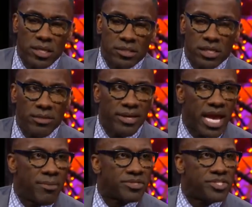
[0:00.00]
until he
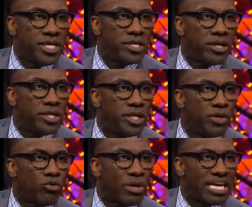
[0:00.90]
became a senior, and then
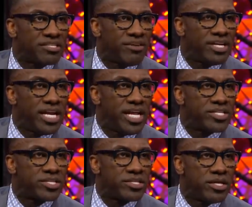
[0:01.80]
he grew like seven, eight
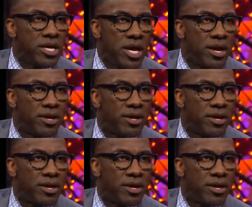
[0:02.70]
inches. Well, he was right. a